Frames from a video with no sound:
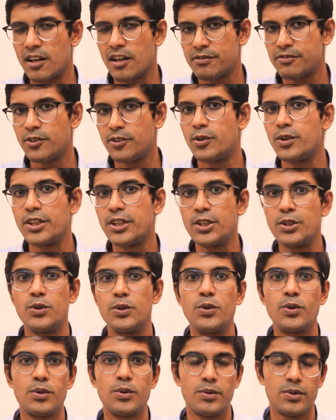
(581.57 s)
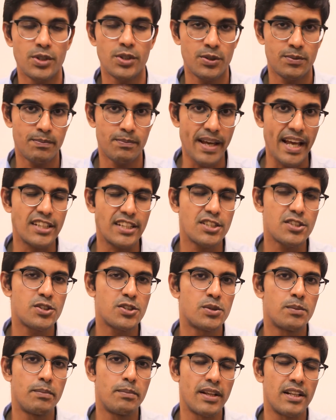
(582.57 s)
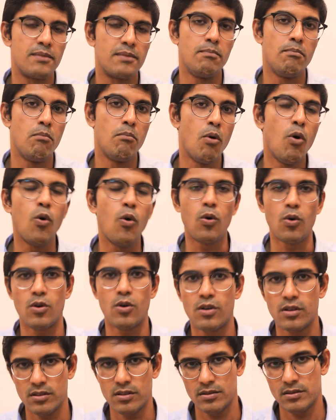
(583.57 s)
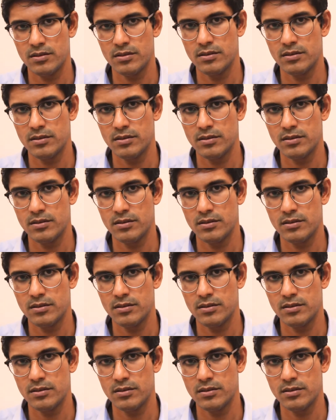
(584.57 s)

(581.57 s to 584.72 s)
for your patients to build more